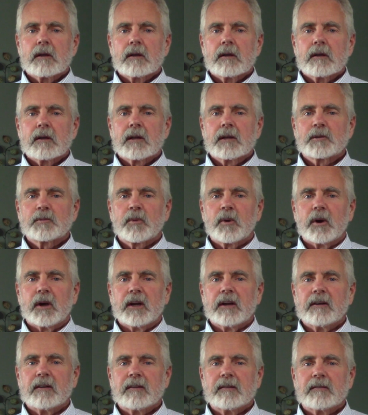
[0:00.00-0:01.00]
Let's
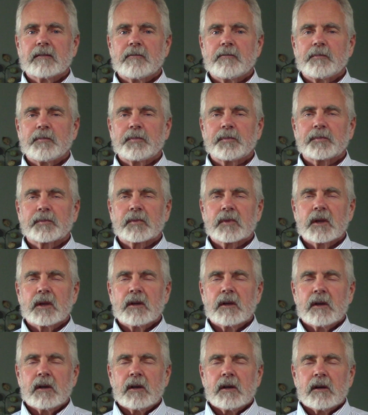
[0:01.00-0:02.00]
pray.
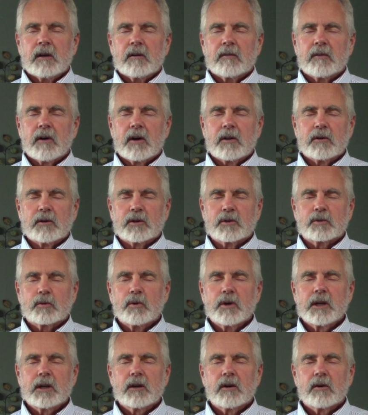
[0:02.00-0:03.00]
Father, as
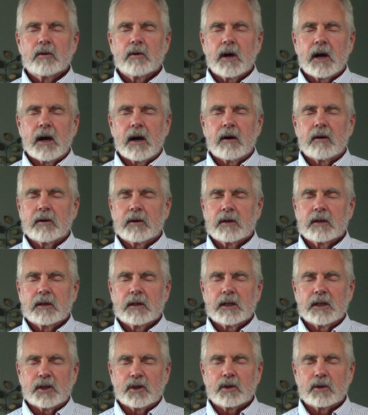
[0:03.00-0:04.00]
we go out
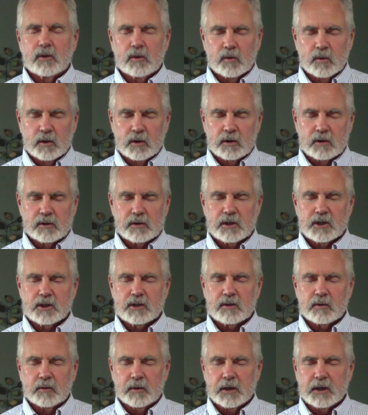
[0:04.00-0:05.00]
into the world
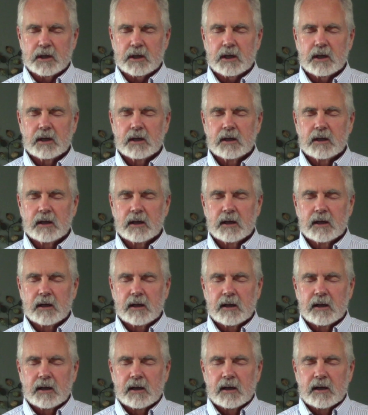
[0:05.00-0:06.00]
this week,
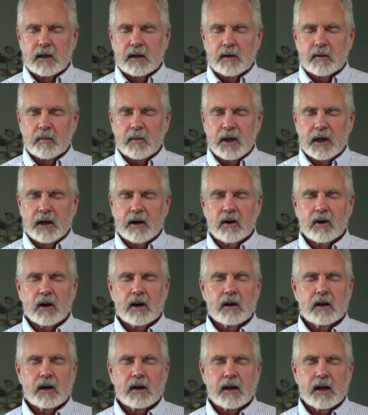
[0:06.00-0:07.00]
may
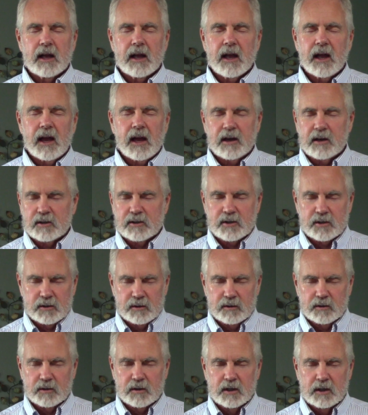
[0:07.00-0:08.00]
our
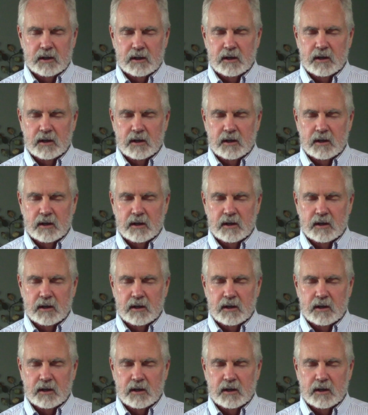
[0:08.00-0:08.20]
attitude